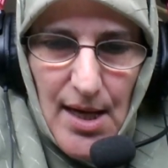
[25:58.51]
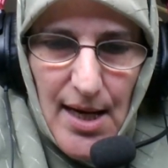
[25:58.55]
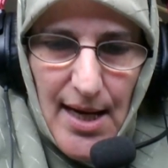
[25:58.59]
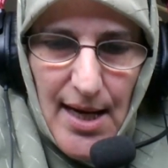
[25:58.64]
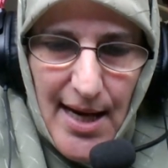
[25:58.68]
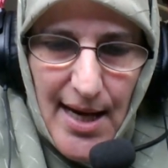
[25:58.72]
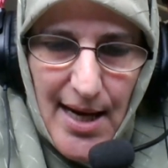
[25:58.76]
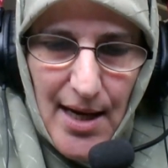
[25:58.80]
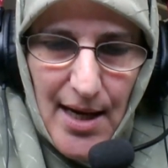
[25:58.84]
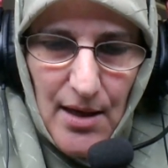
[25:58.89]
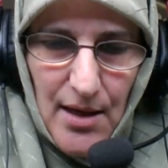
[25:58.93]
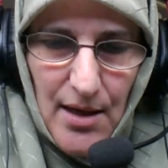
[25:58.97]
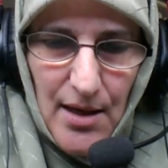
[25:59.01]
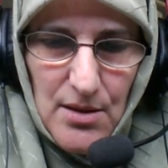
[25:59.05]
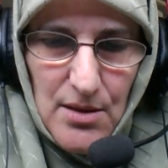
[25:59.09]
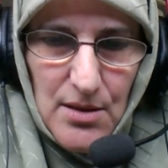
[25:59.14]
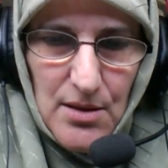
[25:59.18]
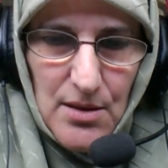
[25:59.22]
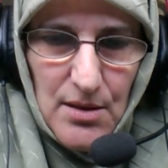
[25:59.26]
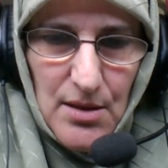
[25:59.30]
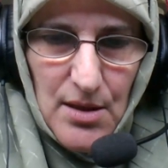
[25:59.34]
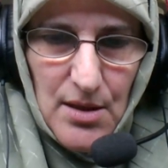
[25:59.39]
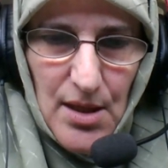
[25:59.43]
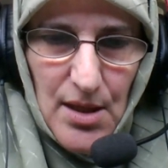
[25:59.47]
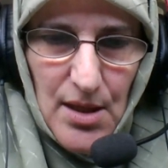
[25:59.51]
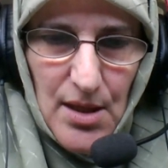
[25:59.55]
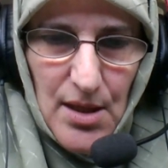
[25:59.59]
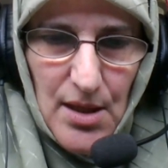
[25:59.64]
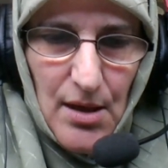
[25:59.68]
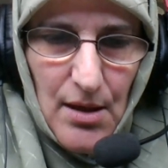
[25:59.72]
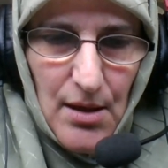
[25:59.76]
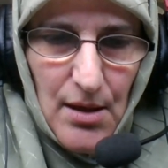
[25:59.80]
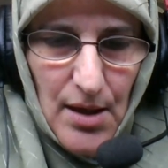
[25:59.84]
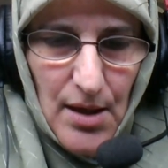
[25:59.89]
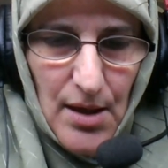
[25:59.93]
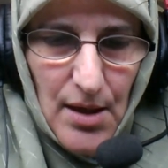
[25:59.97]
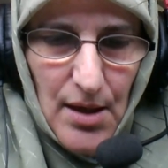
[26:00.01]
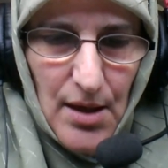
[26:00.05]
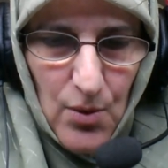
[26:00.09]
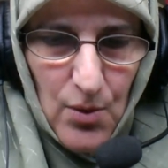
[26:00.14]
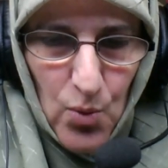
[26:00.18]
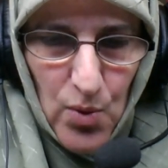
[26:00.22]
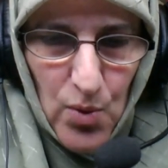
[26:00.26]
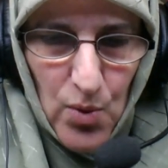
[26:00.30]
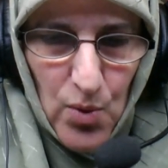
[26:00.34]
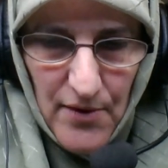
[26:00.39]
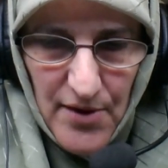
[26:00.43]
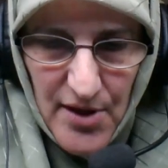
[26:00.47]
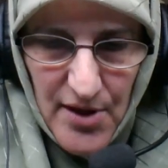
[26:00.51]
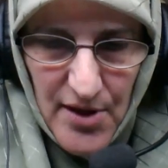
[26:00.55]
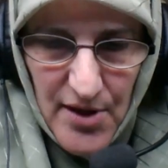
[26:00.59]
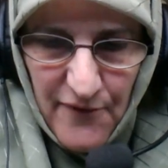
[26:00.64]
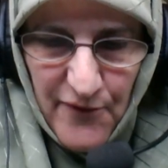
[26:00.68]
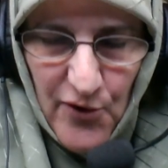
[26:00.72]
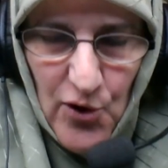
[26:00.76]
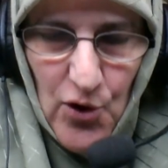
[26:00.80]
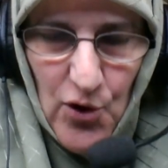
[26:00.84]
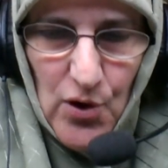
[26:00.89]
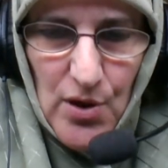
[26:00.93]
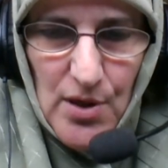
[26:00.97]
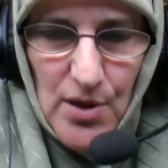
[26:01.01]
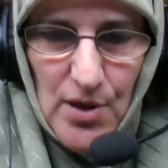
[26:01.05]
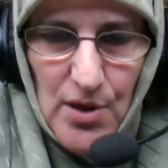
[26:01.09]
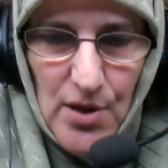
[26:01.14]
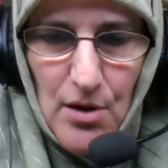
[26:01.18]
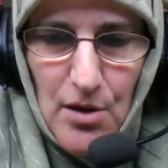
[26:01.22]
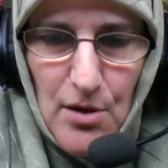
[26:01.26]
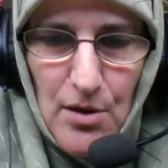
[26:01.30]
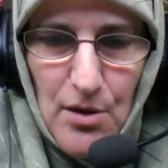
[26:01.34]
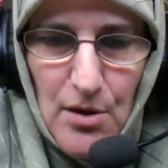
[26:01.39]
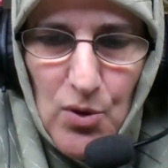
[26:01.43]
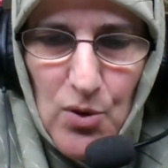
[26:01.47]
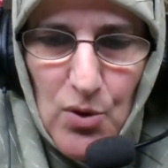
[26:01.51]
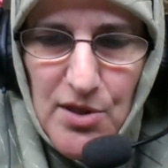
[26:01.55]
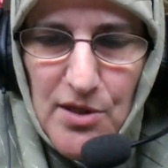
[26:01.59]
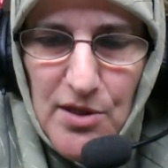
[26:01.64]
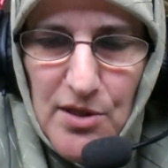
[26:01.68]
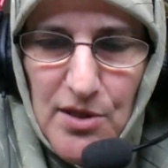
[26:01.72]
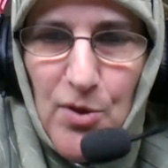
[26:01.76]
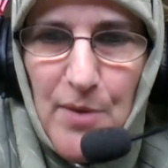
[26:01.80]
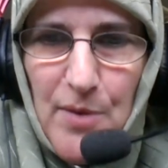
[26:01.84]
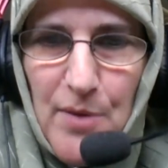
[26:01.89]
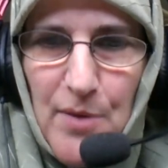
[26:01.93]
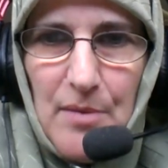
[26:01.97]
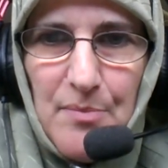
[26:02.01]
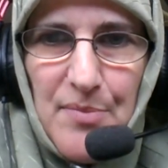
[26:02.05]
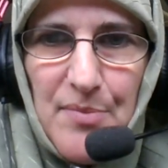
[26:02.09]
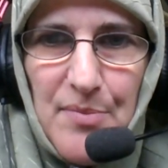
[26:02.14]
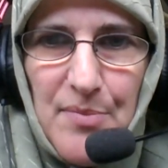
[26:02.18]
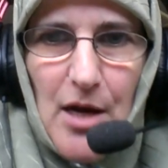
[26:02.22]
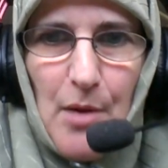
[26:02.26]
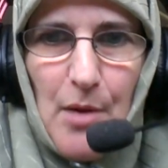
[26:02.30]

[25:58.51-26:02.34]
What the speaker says: and the focus on Muslim women being